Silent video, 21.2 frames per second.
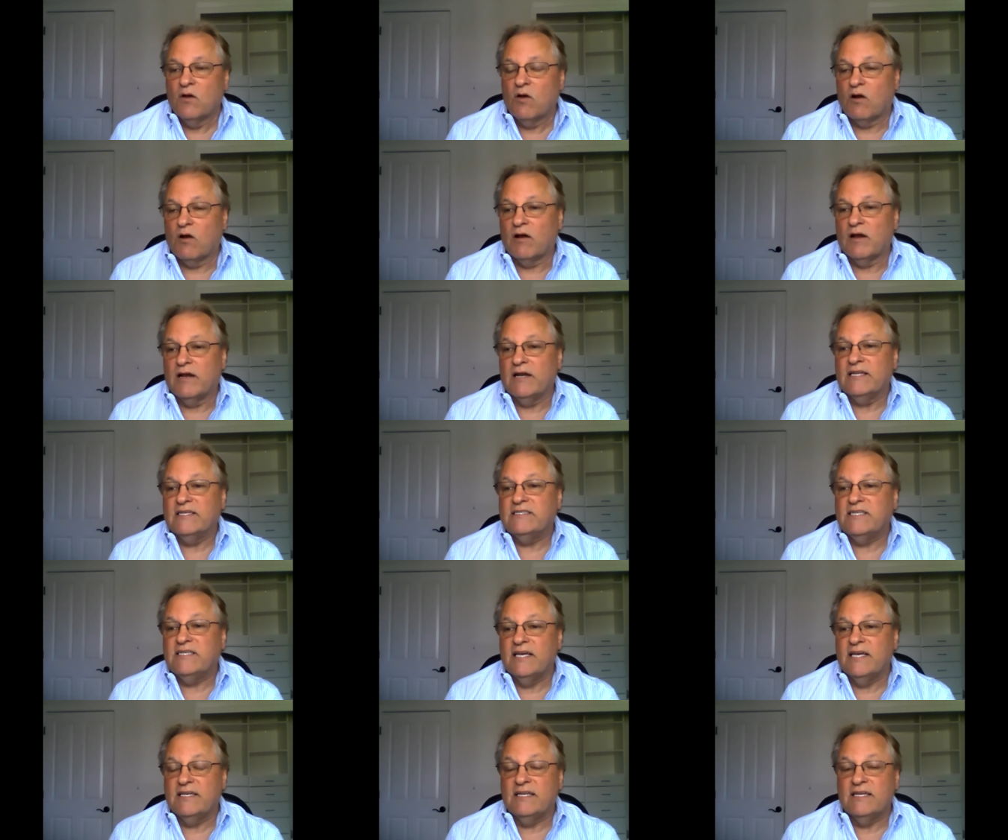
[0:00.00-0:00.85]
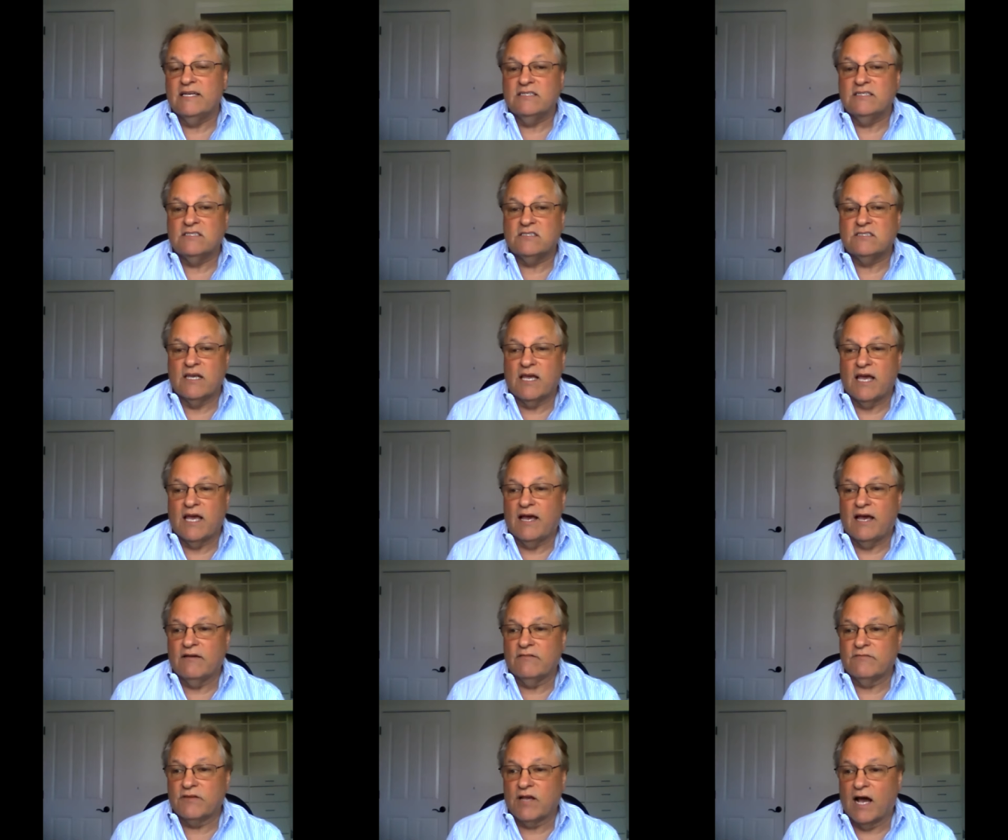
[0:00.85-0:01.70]
are in attendance
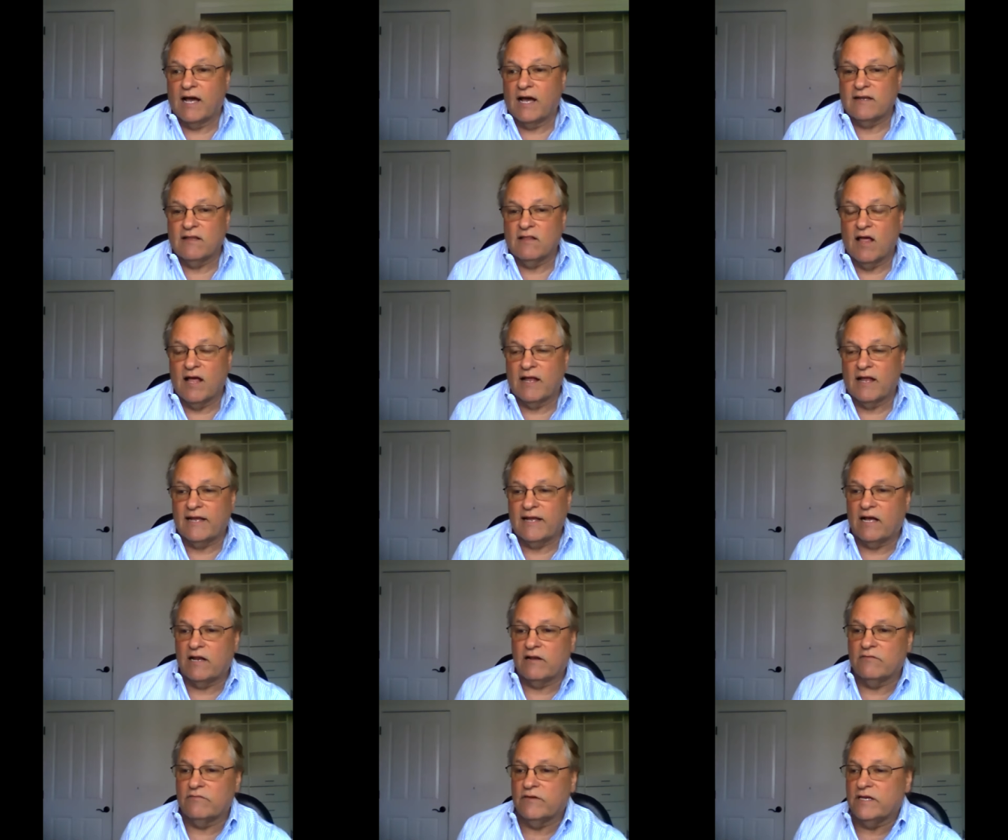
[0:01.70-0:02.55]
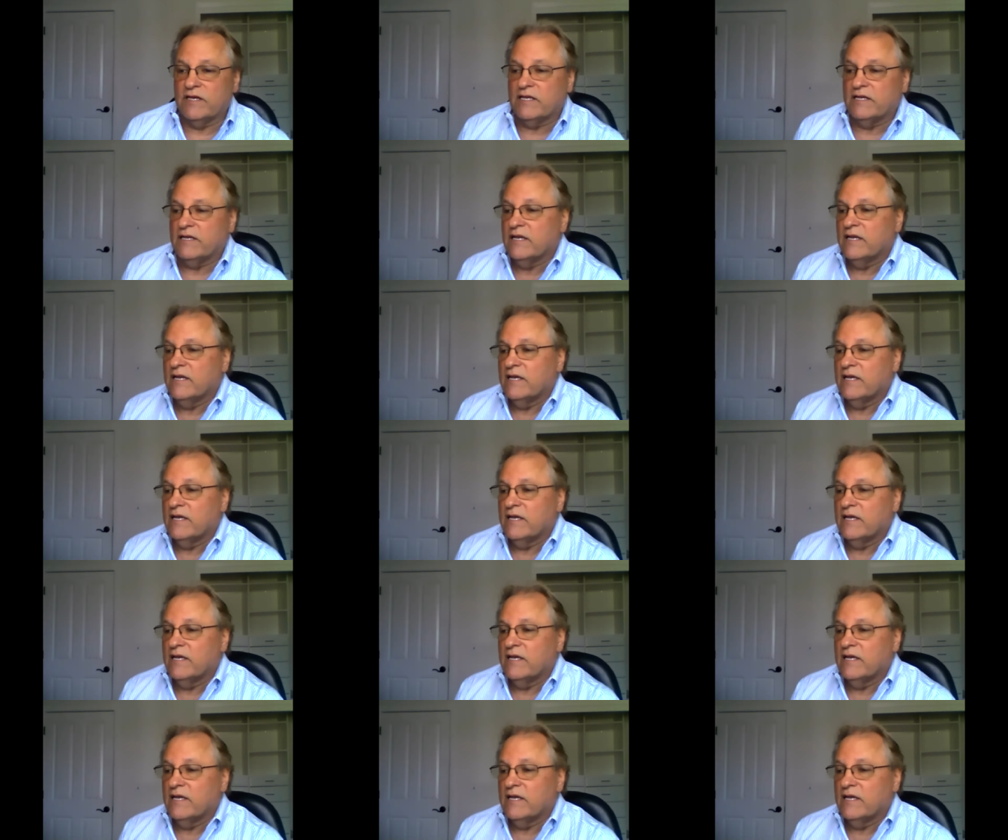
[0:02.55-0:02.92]
have gotten a lot out of it.